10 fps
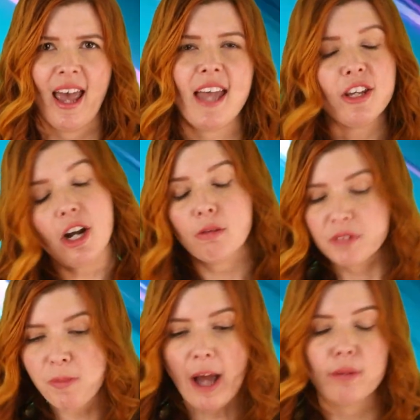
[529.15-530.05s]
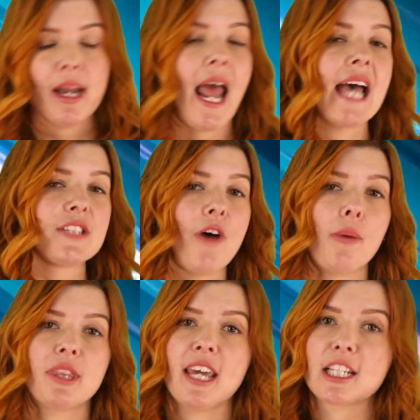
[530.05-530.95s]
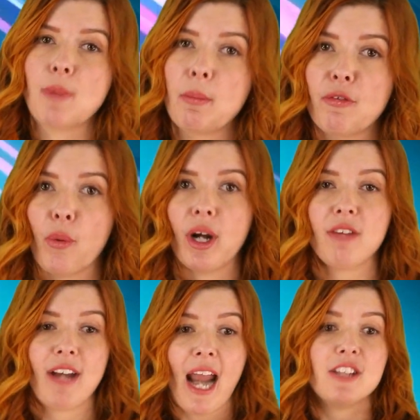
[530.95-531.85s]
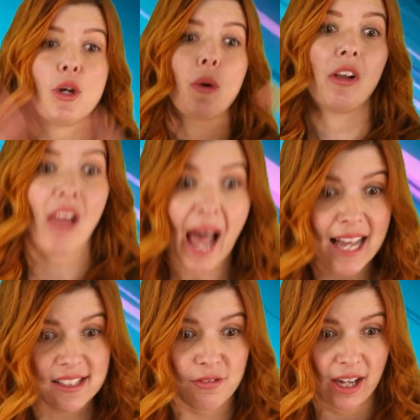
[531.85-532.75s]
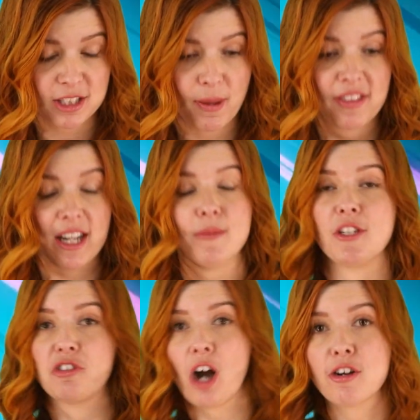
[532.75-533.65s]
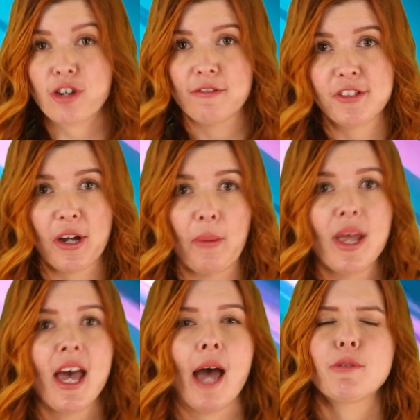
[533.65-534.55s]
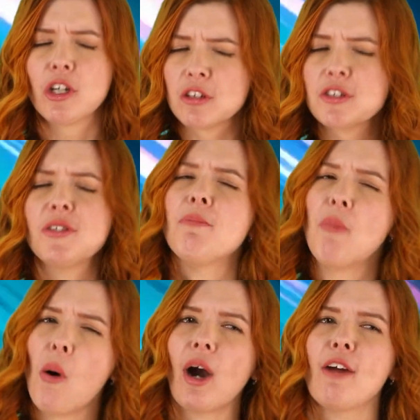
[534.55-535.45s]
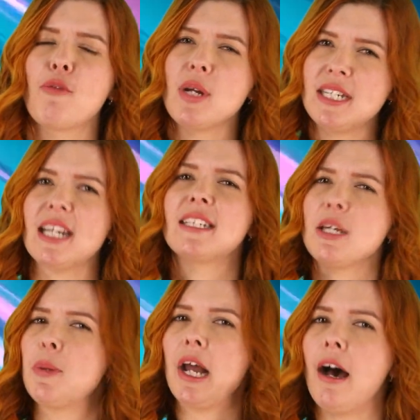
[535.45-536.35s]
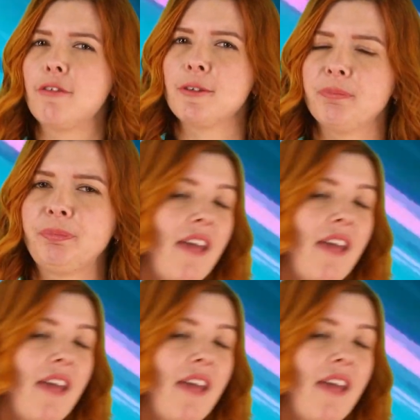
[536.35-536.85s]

And you know, Spider-Man has fought with the X-Men before and even had his own class of X-Men that he was in charge of, so I'm sure there's some more if we dig deep enough.